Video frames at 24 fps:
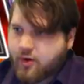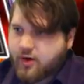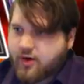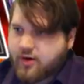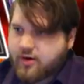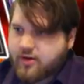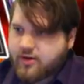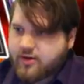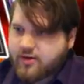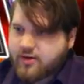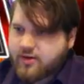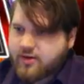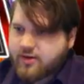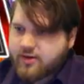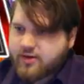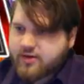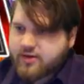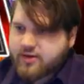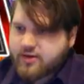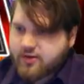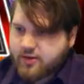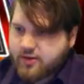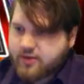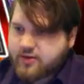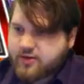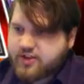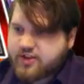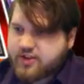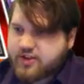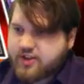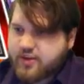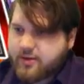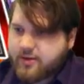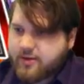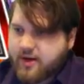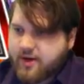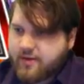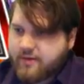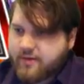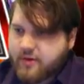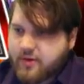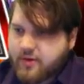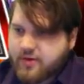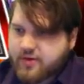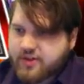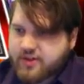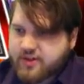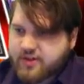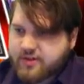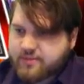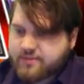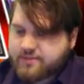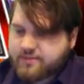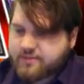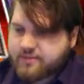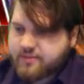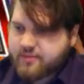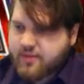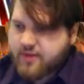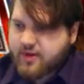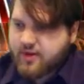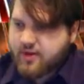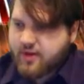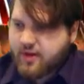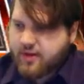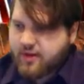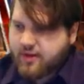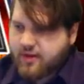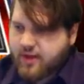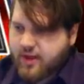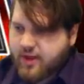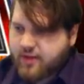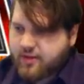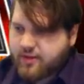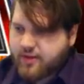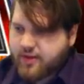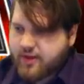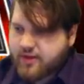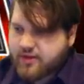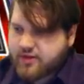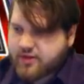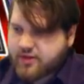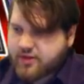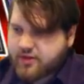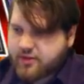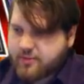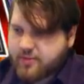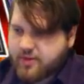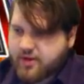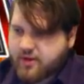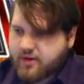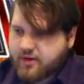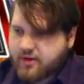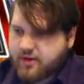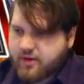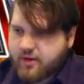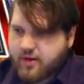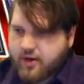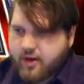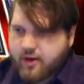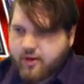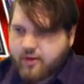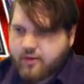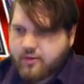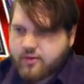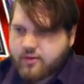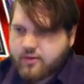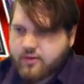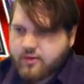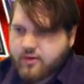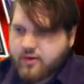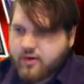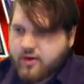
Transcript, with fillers: Core, search Gem-Knight Fusion, and then things should be good to go.